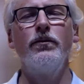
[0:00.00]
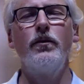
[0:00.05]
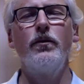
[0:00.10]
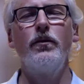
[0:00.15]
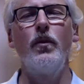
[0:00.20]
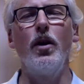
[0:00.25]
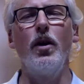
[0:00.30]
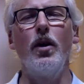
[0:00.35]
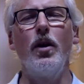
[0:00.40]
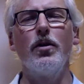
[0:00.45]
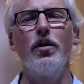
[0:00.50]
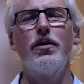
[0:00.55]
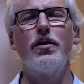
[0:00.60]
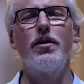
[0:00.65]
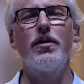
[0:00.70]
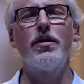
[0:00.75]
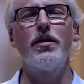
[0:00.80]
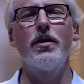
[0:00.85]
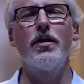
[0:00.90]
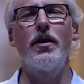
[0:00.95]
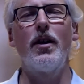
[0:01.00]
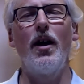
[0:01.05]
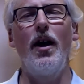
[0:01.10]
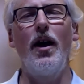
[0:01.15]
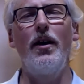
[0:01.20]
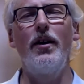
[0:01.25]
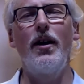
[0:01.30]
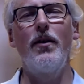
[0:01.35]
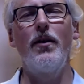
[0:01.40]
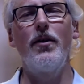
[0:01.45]
You're just kind
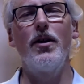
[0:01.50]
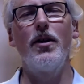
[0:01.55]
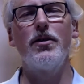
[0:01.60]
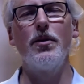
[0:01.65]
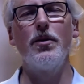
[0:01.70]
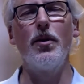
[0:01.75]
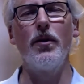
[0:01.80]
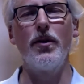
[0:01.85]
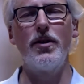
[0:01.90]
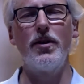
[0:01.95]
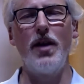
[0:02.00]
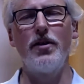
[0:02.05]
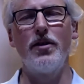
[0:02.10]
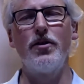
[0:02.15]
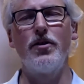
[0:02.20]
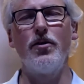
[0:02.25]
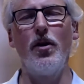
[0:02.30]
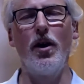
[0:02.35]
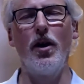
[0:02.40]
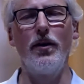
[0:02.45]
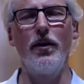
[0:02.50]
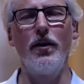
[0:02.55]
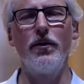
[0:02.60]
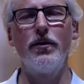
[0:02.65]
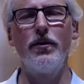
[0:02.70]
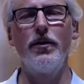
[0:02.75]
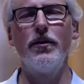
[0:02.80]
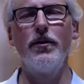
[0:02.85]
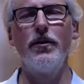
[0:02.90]
of giving this a bit of a test drive,